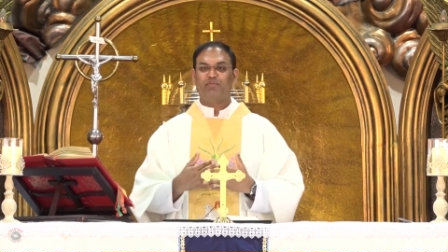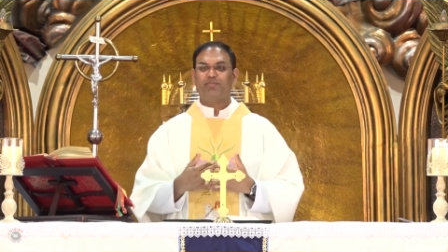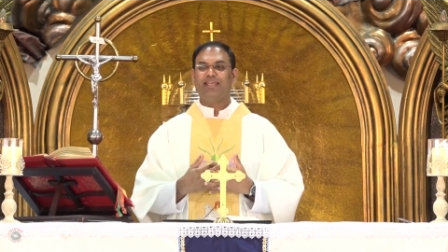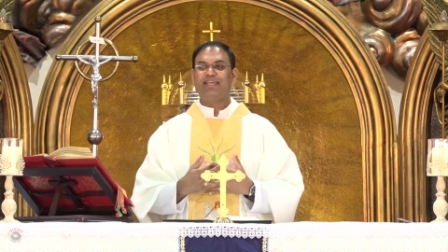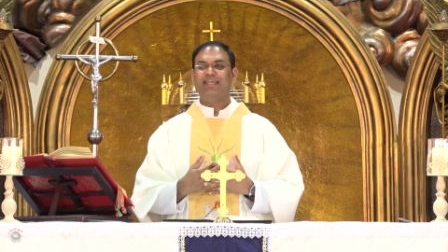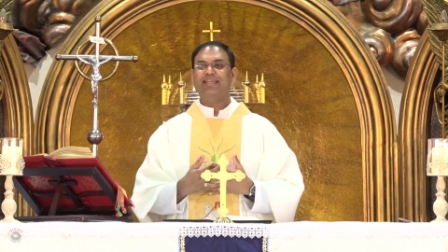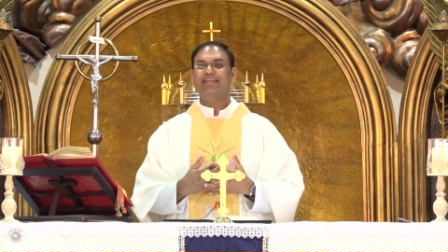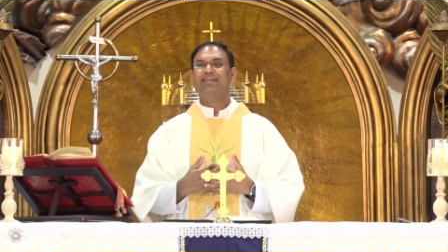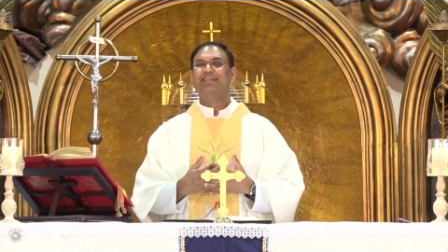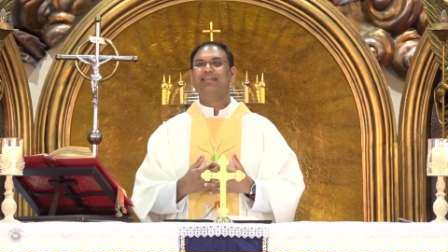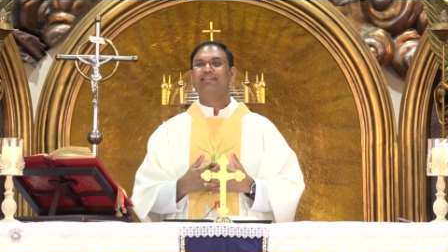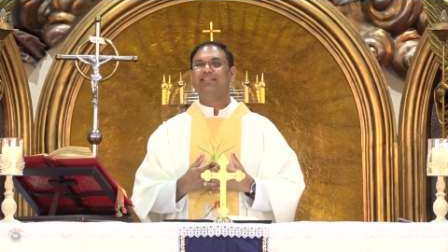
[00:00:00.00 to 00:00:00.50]

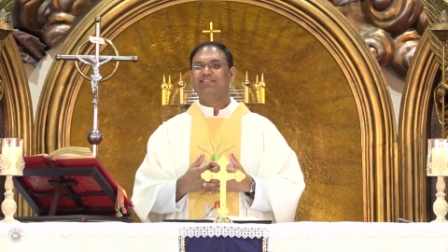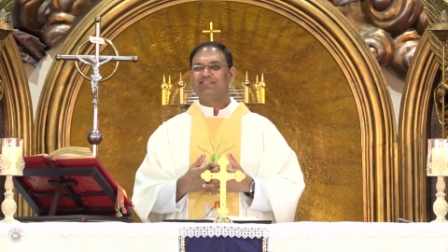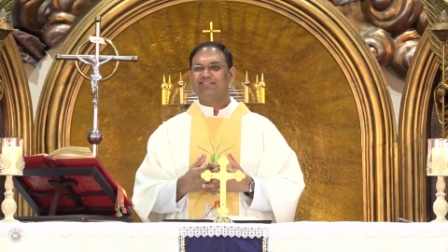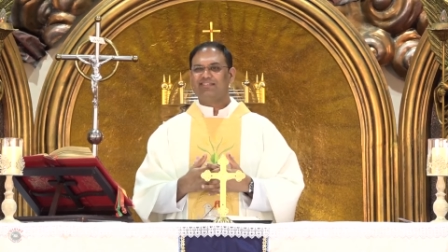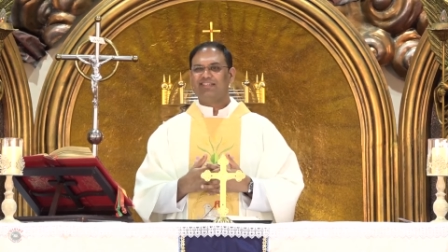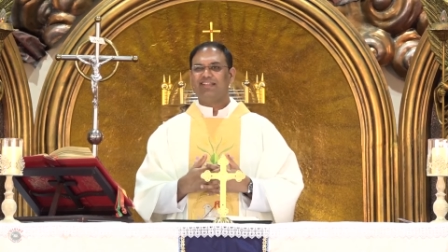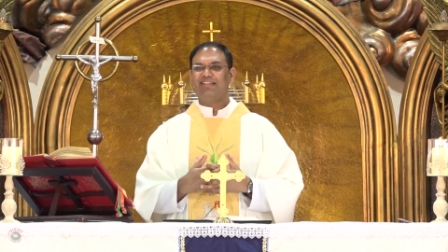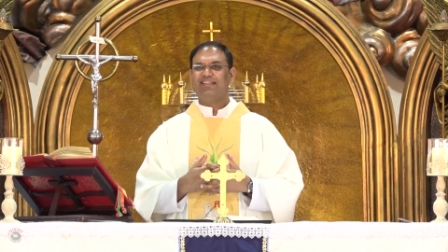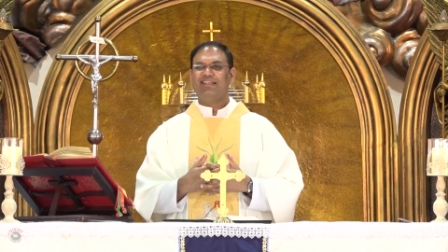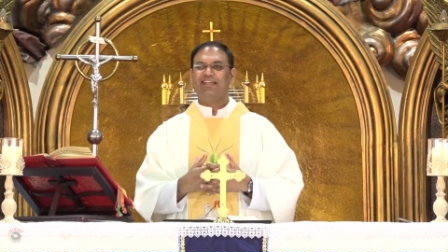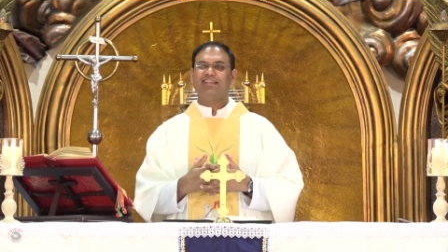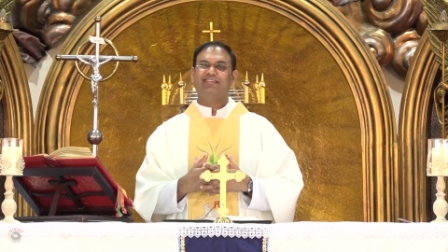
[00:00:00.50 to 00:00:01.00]
me,
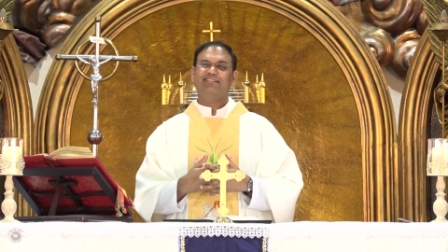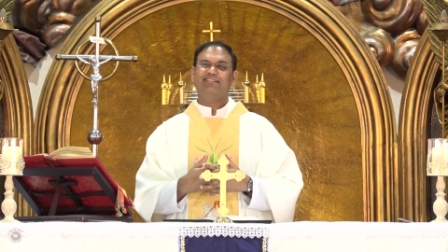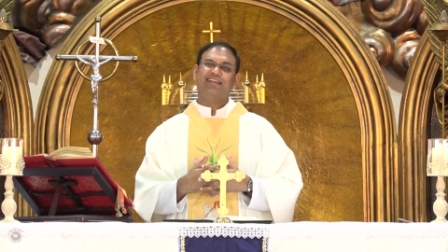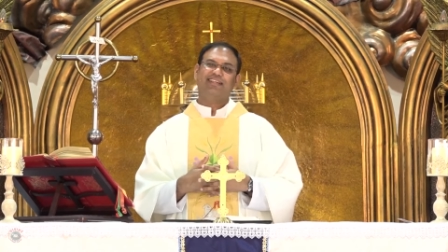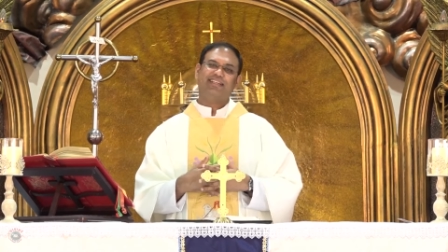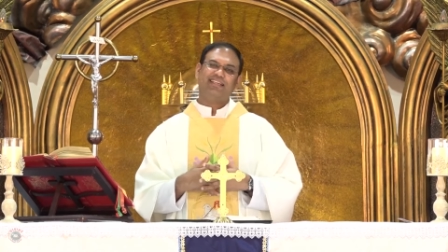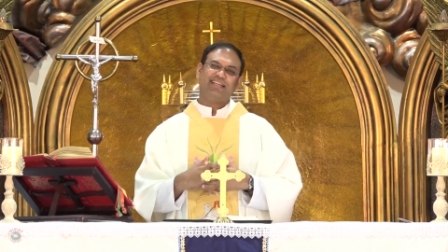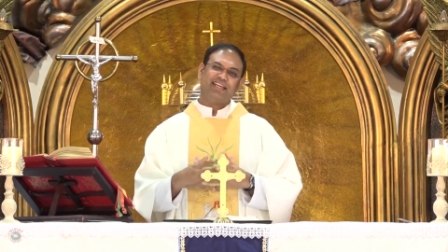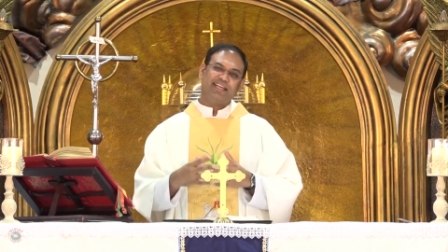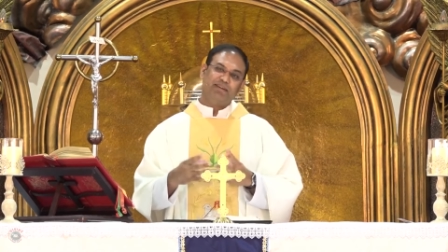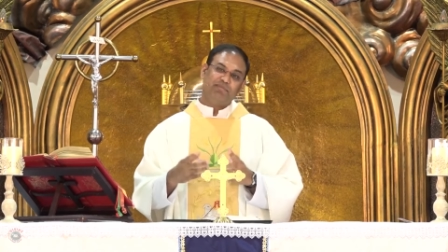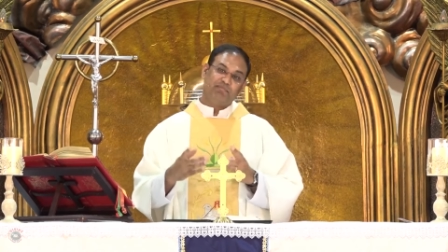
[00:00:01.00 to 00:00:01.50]
thinking
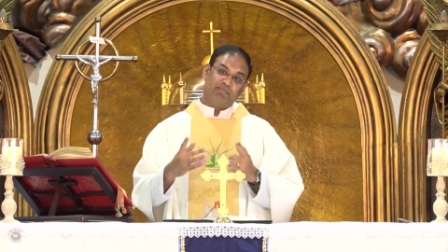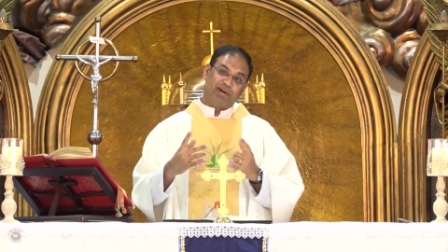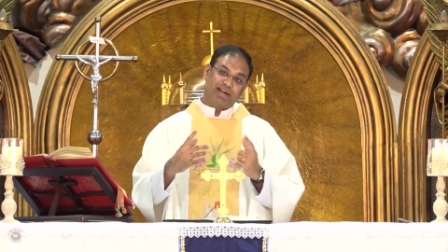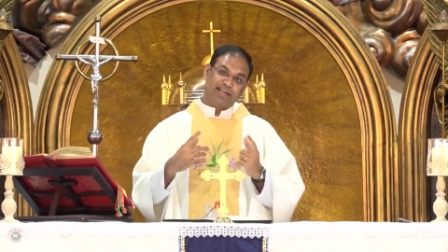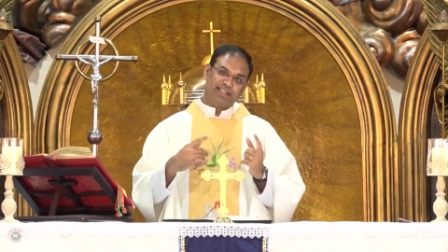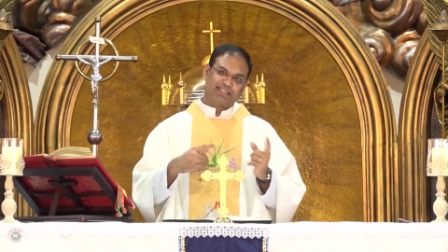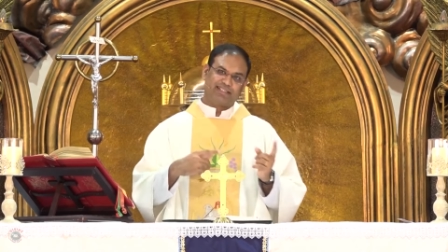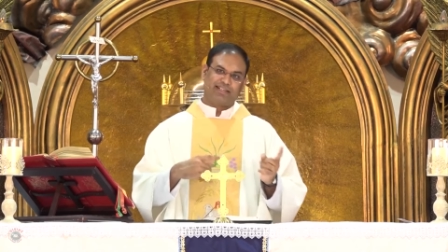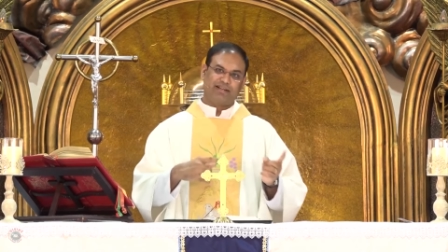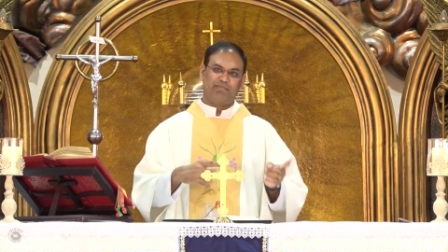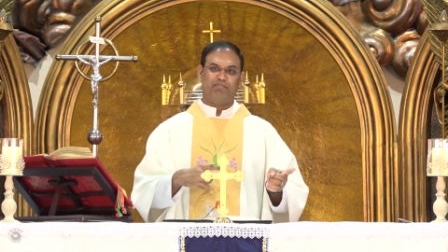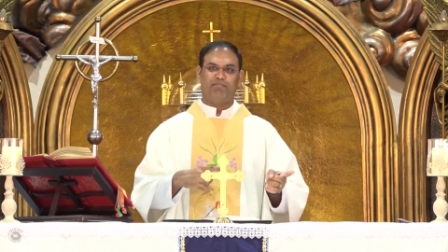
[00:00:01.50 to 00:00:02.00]
that he
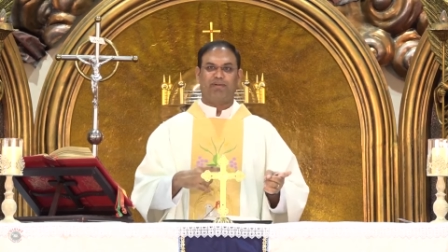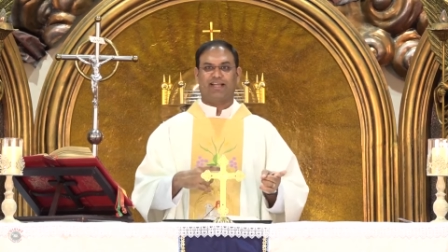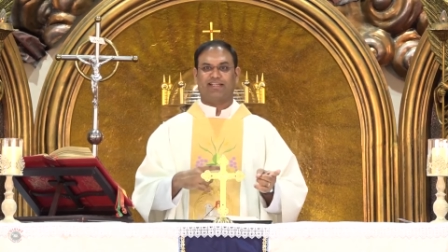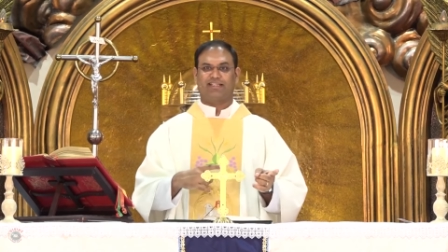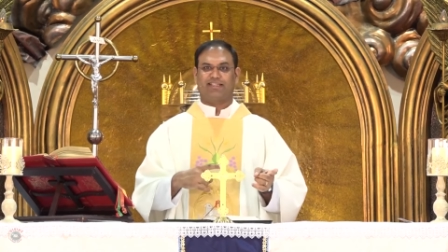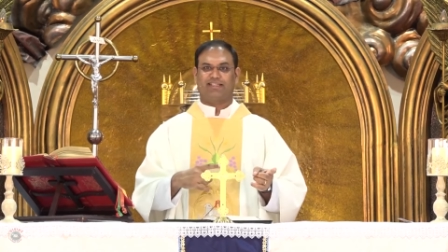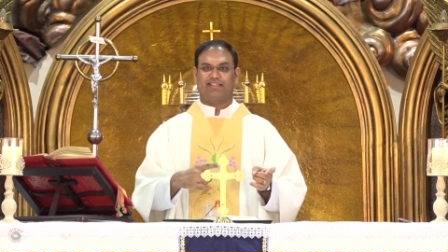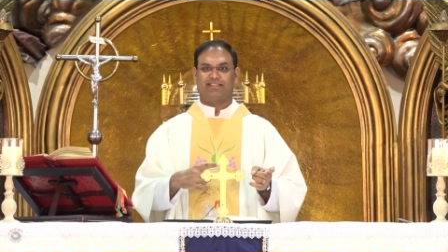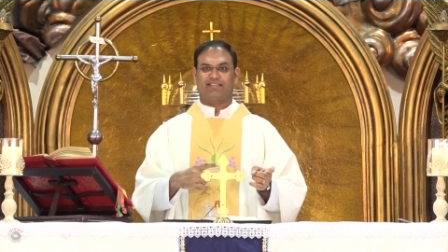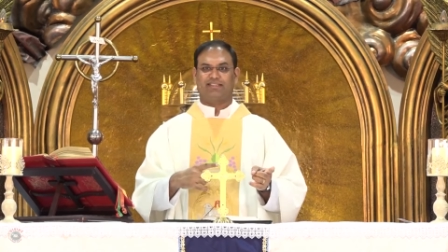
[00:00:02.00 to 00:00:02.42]
might come back.